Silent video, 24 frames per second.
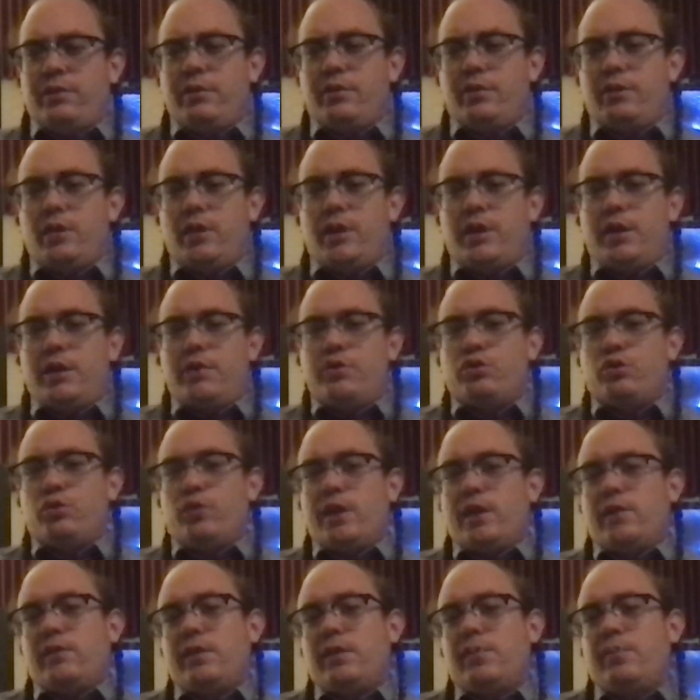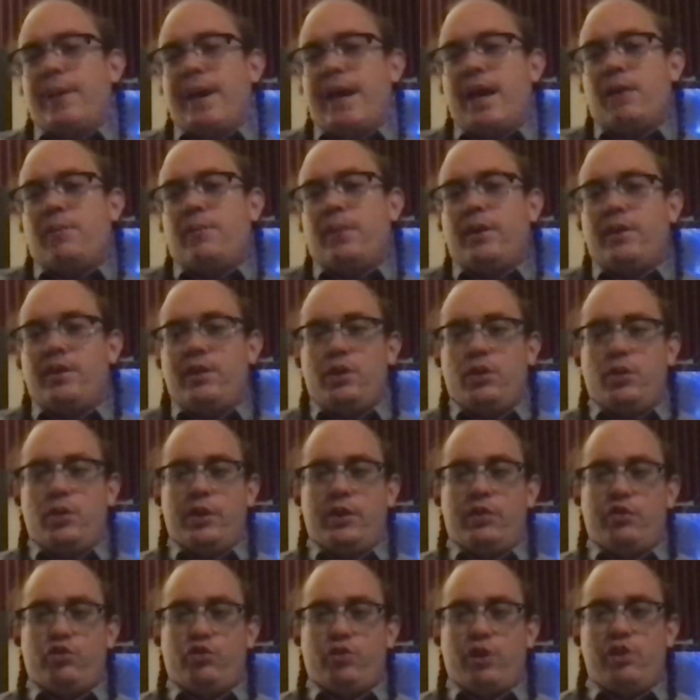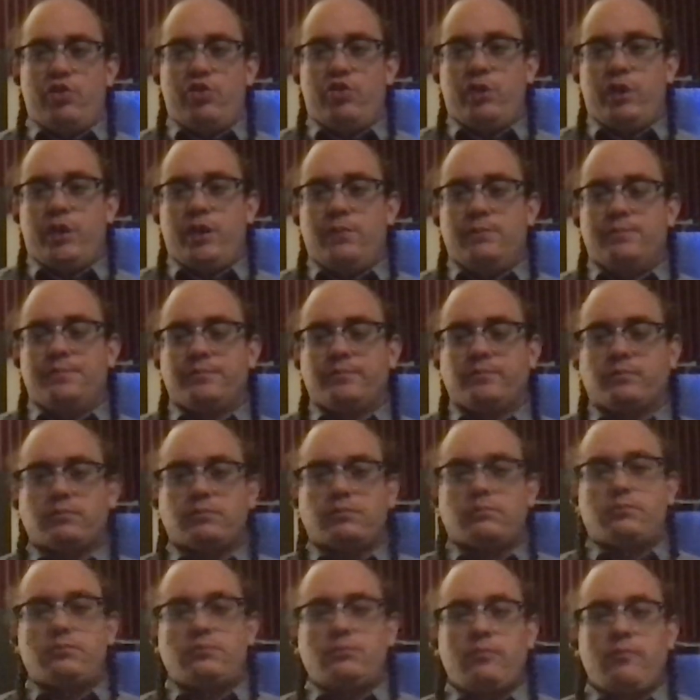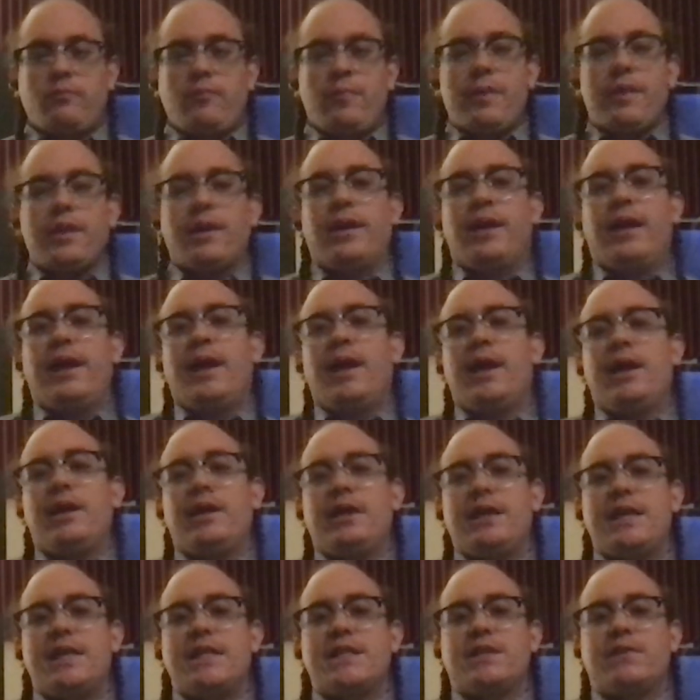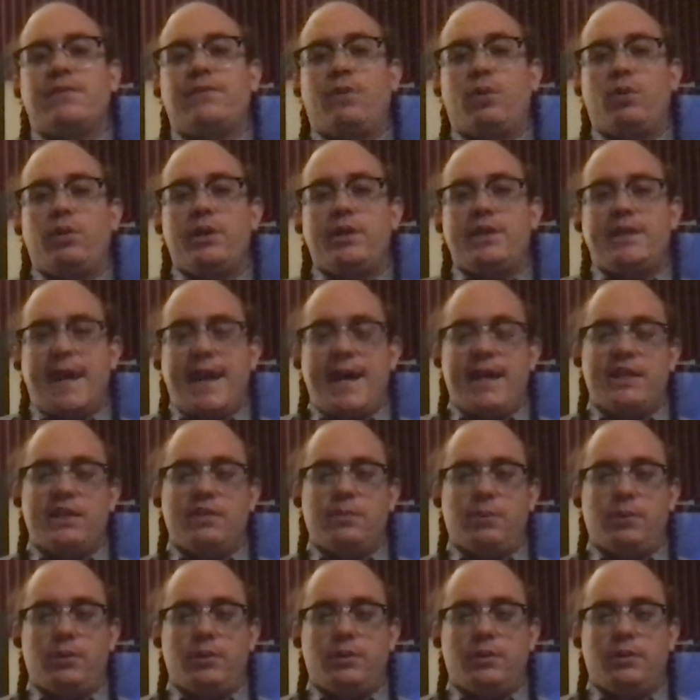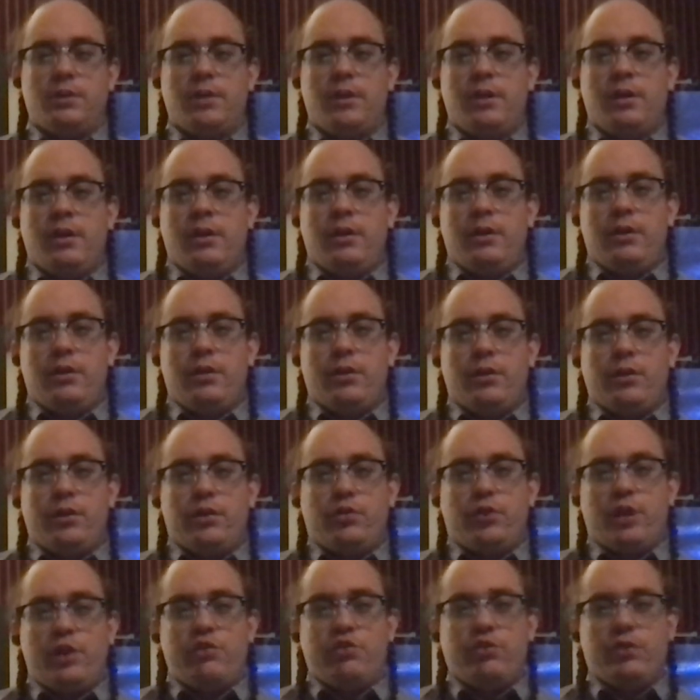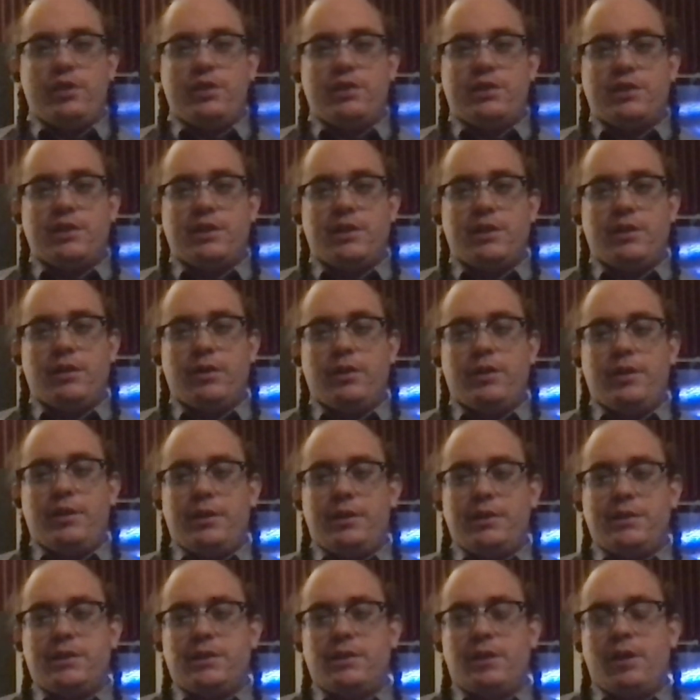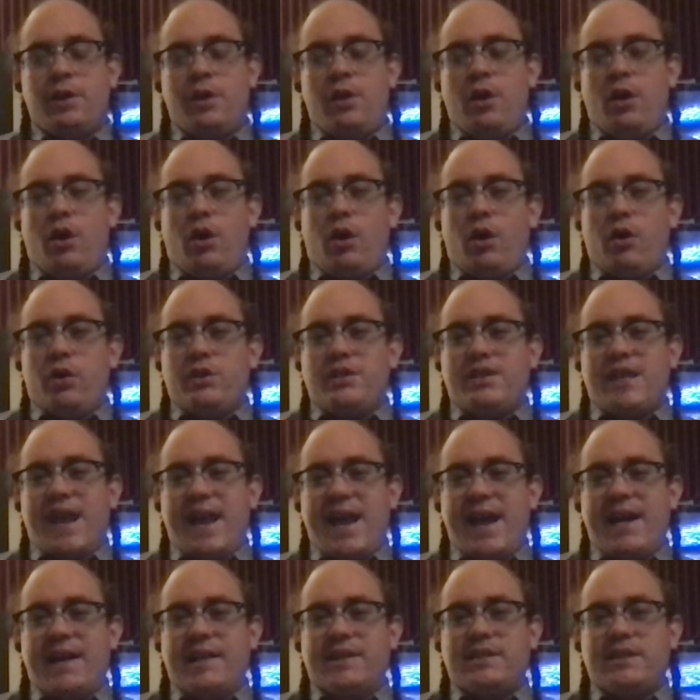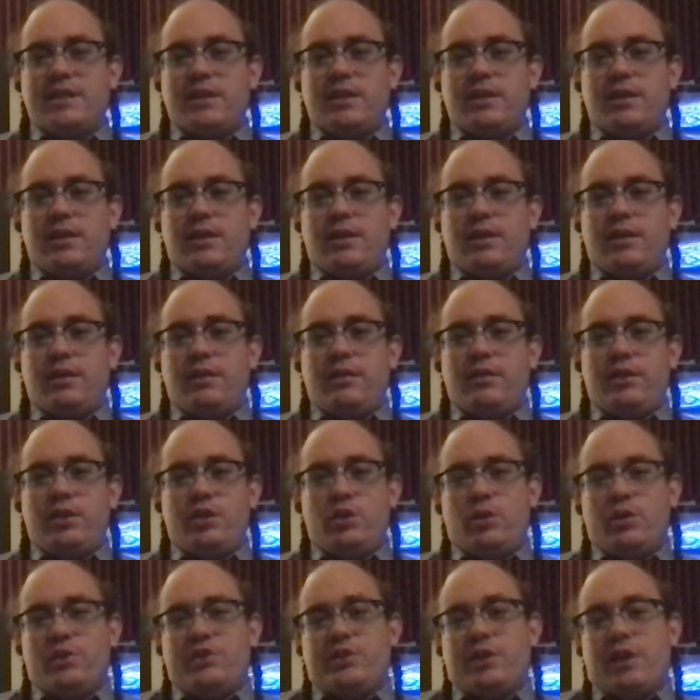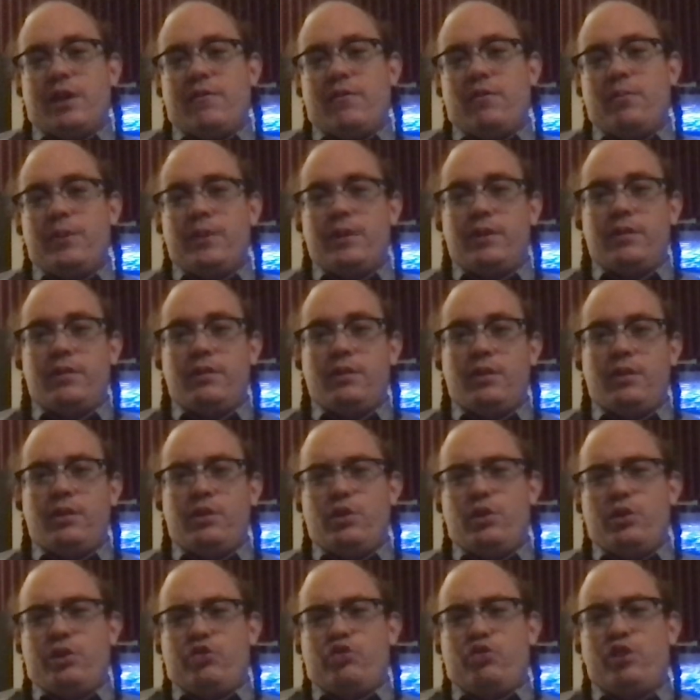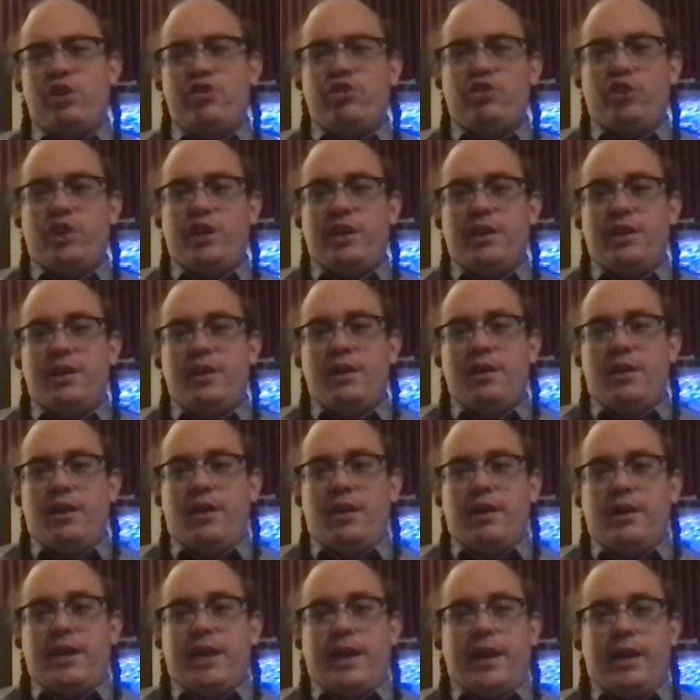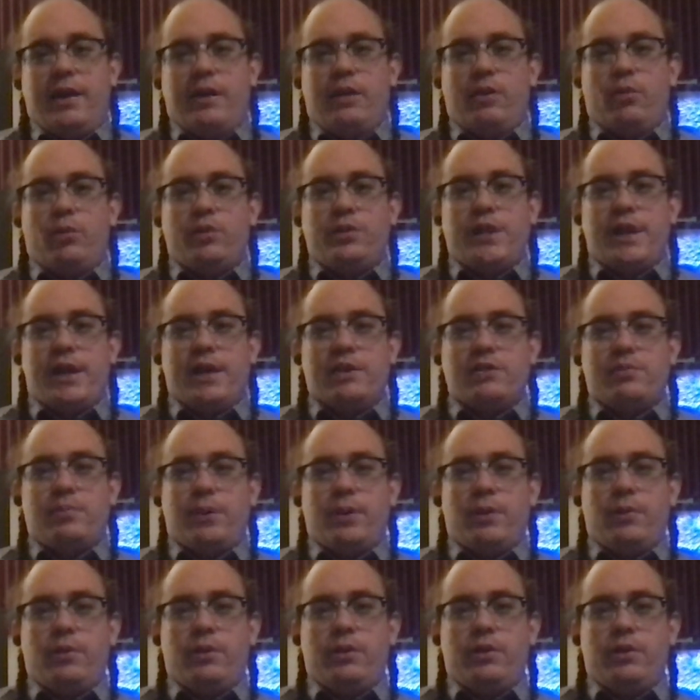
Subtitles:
directly backed by the U.S. Treasury, and it's fully taxable. The Treasury securities are taxed. The U.S. government, the U.S. Treasury, Canada will tax, but